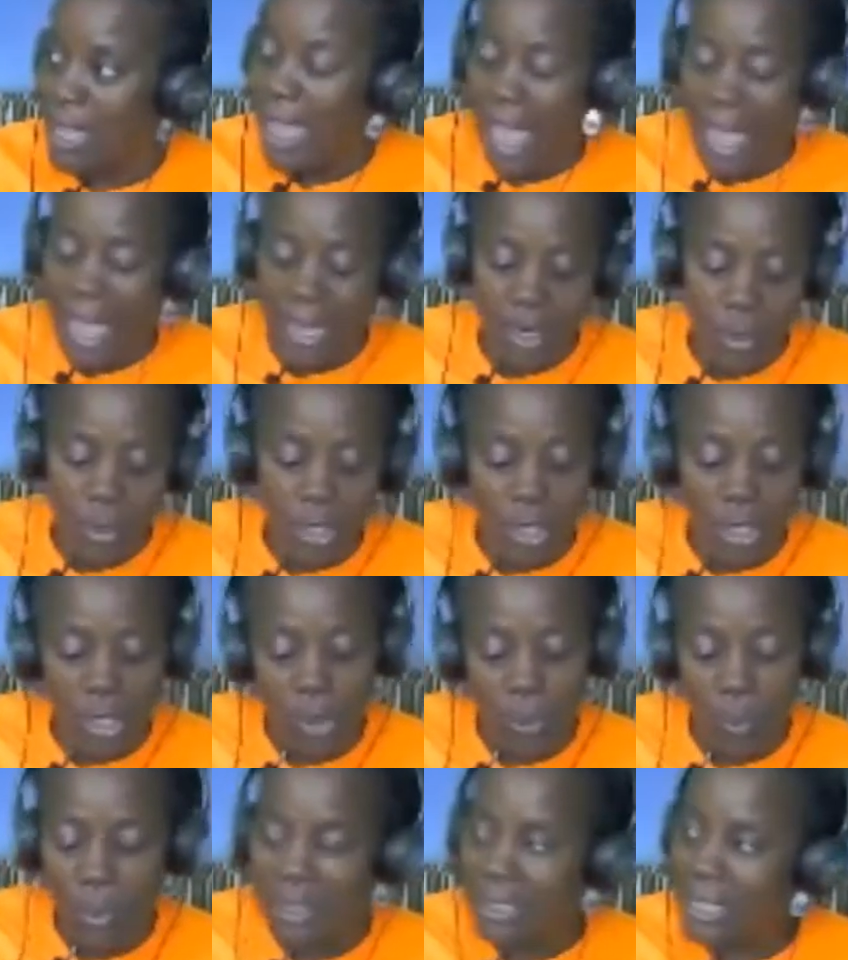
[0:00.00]
And
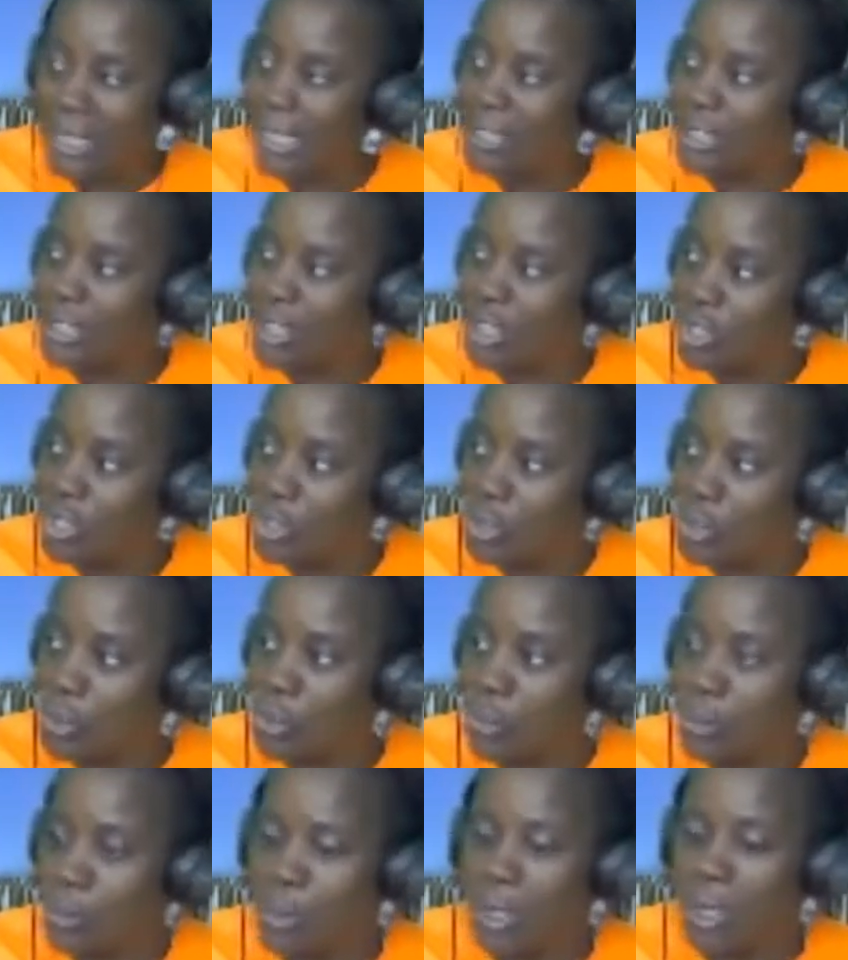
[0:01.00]
it will then teach
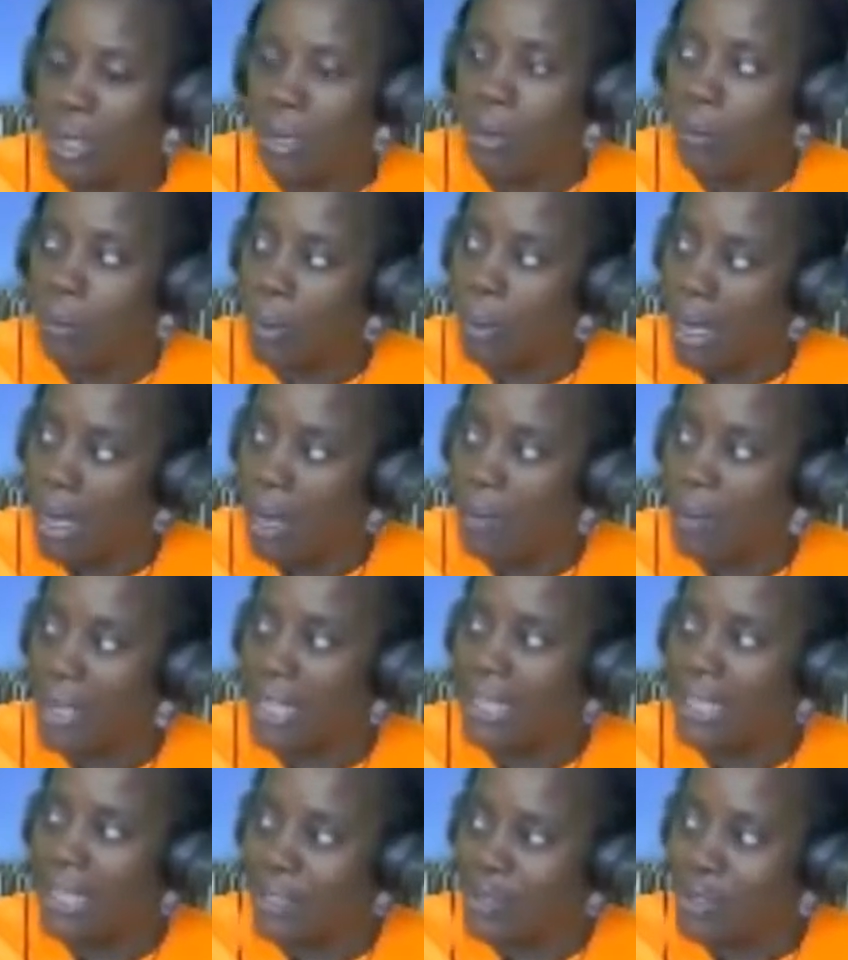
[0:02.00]
you, wow,
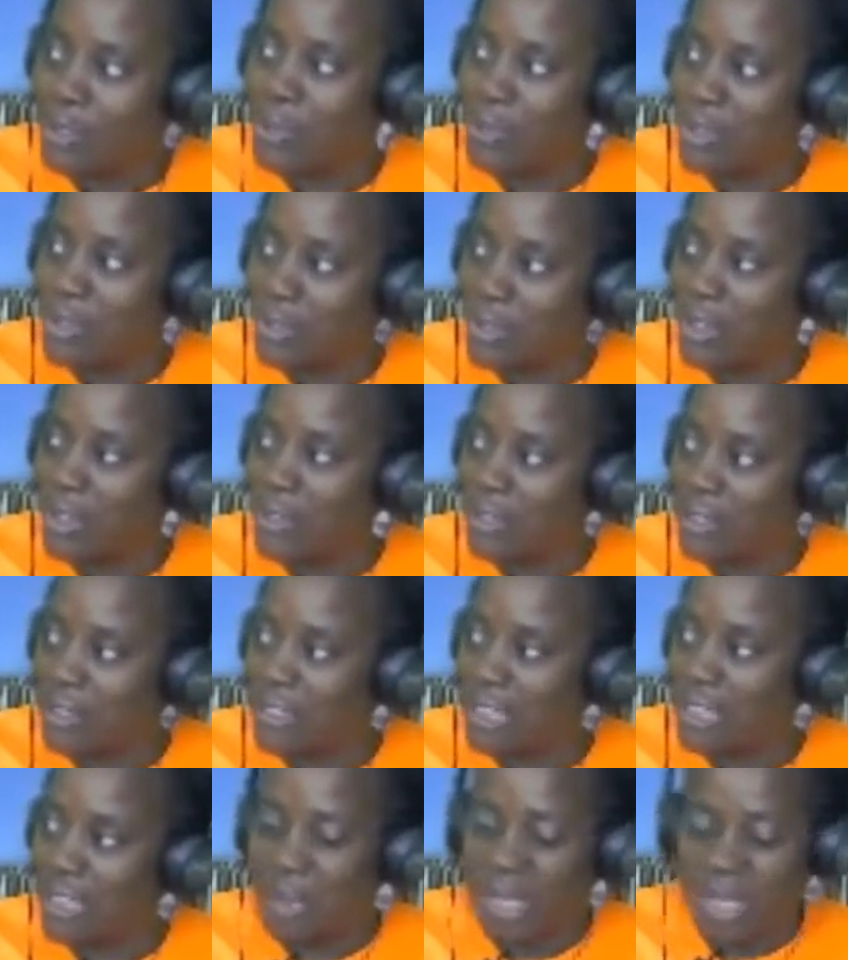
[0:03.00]
it gets you to the other
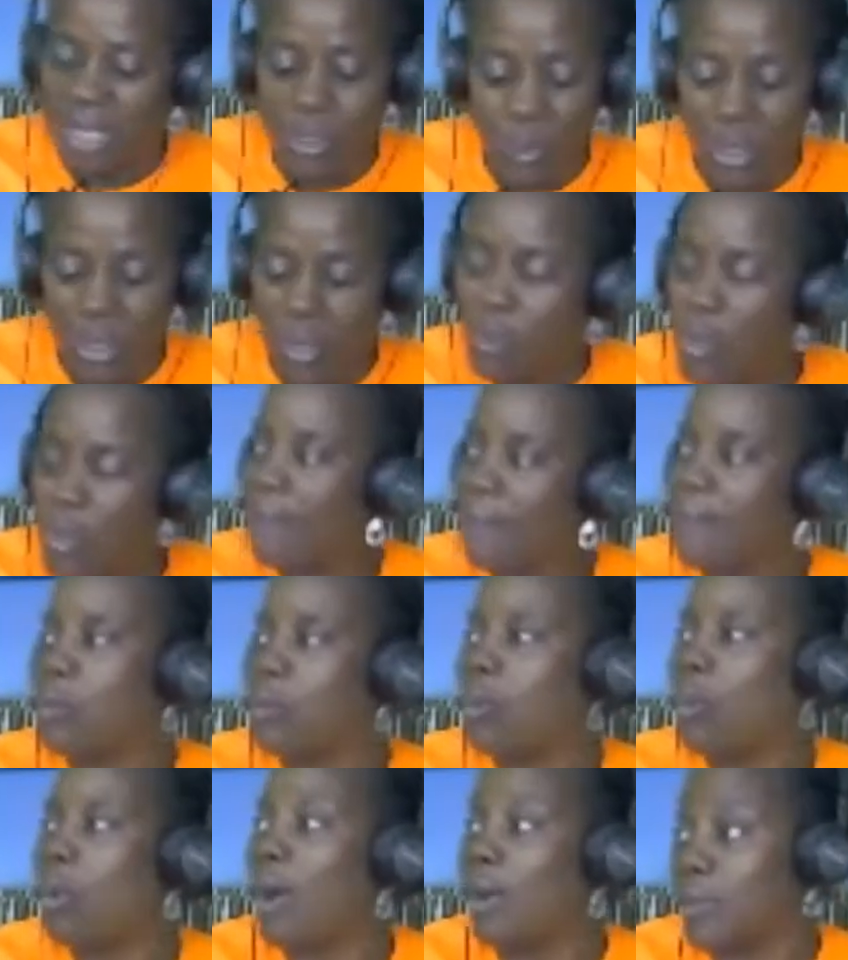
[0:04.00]
side. Because when you
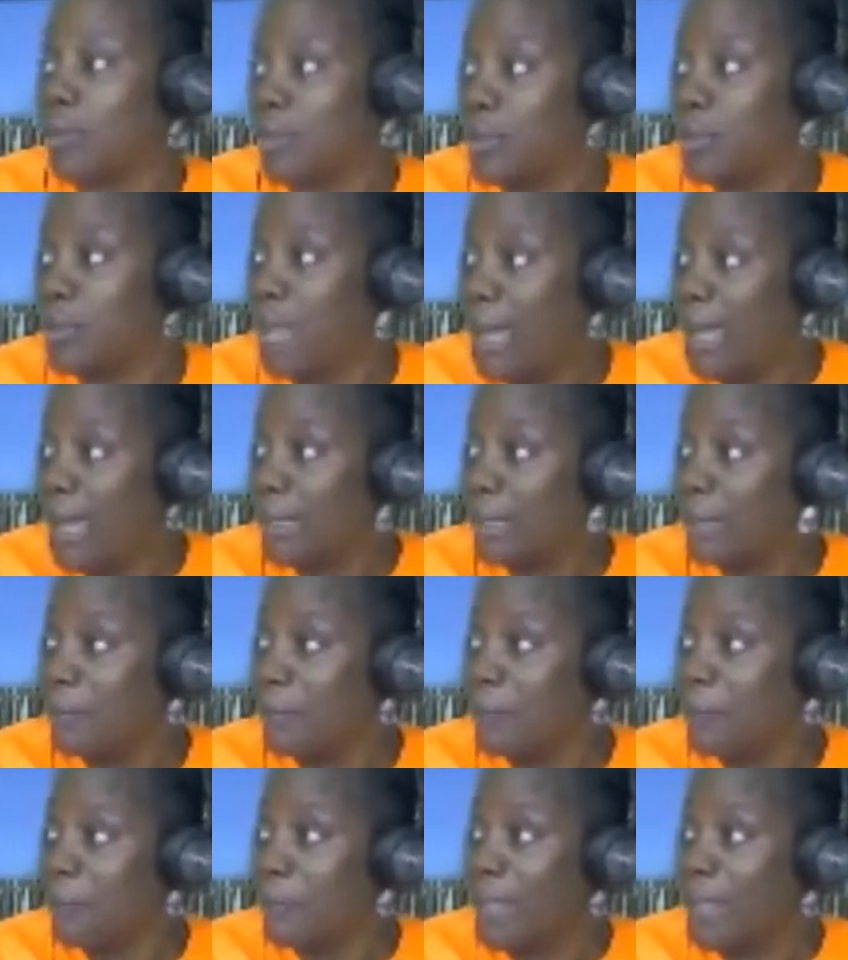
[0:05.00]
have walked through that,
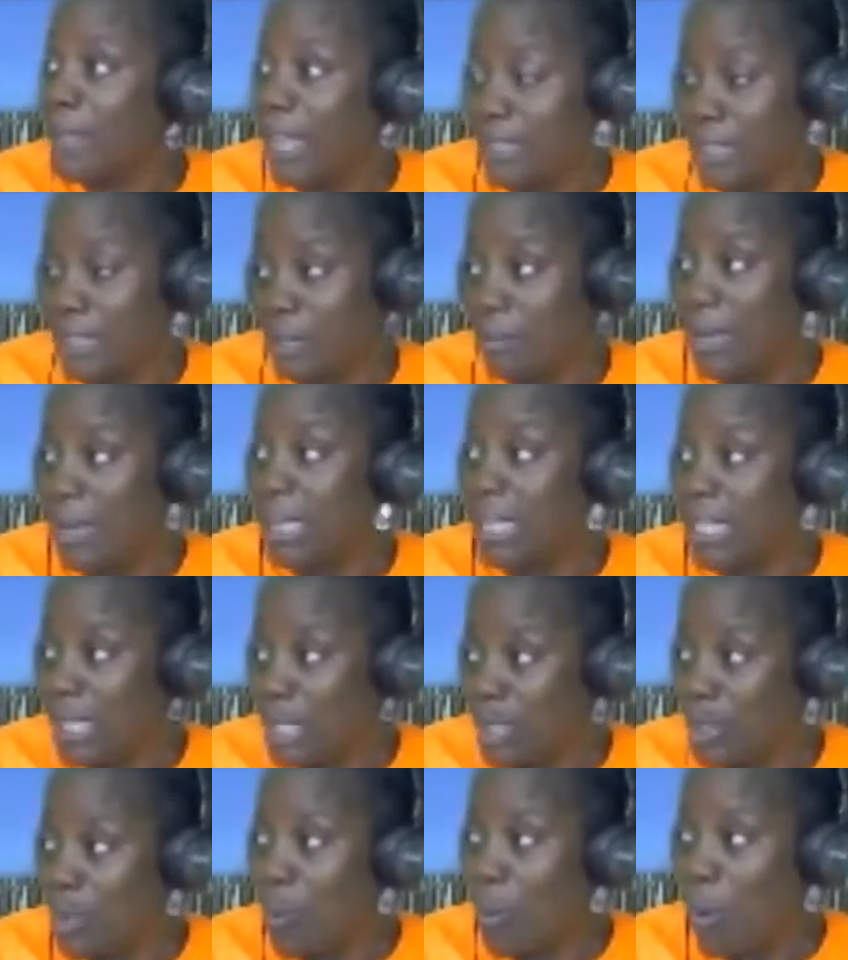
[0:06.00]
and somebody
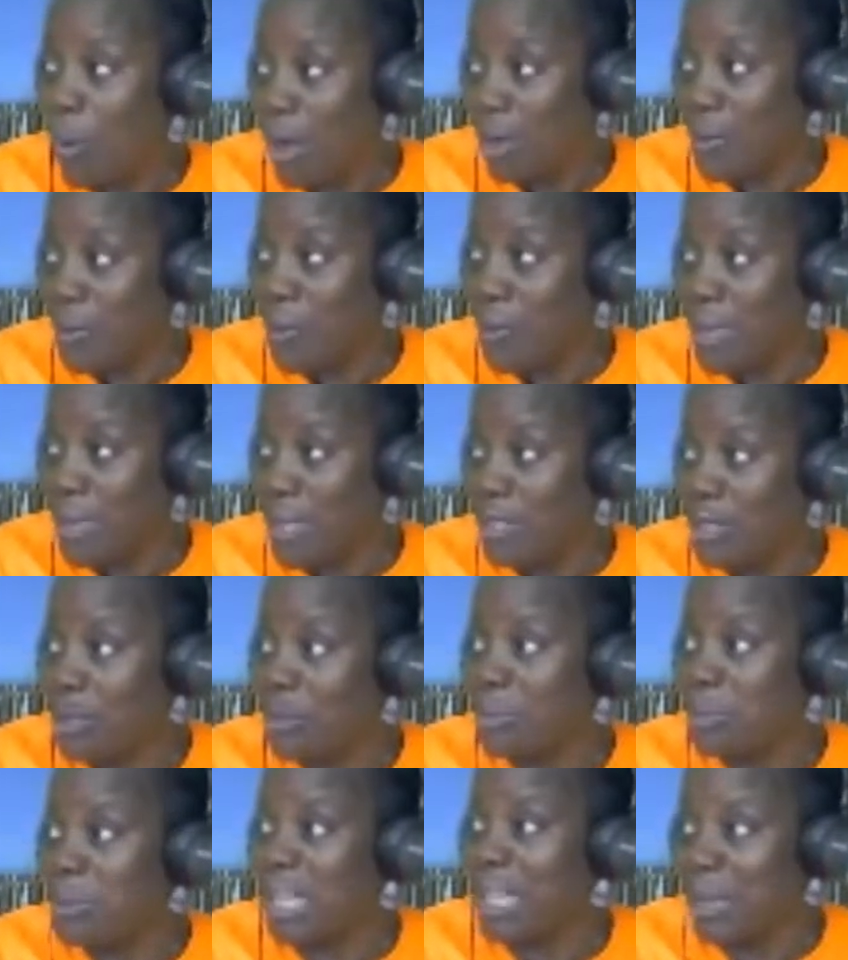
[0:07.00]
need to walk through it,
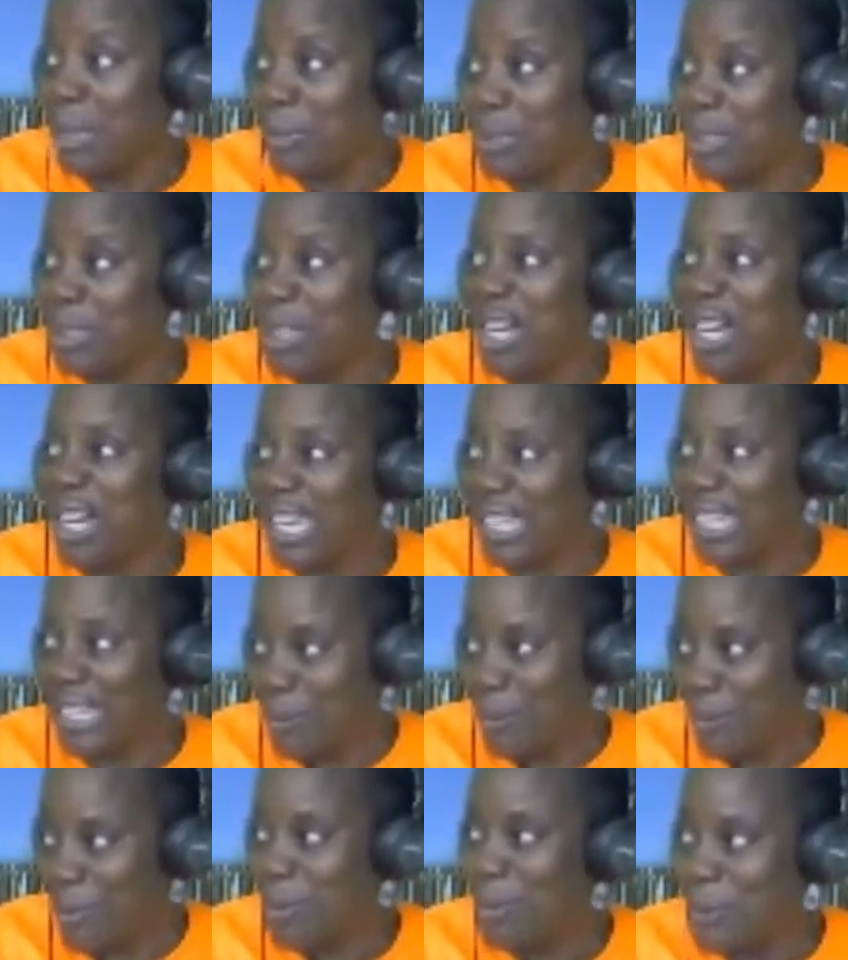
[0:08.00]
you'll be able to guide
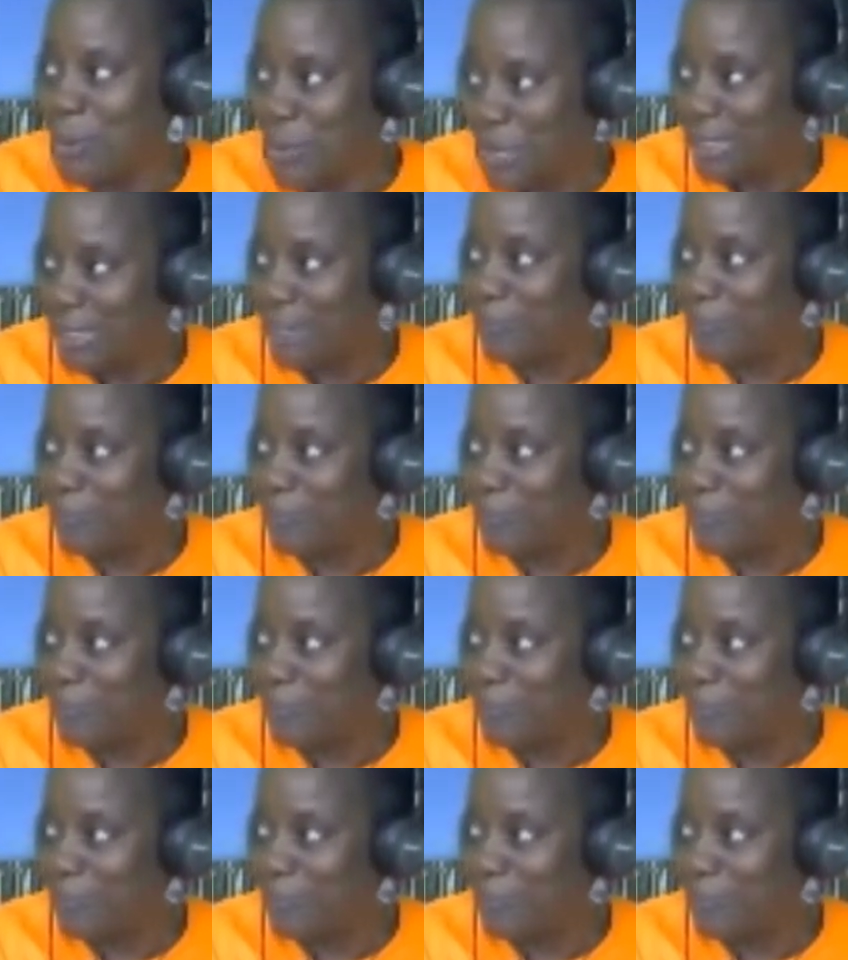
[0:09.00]
them through it.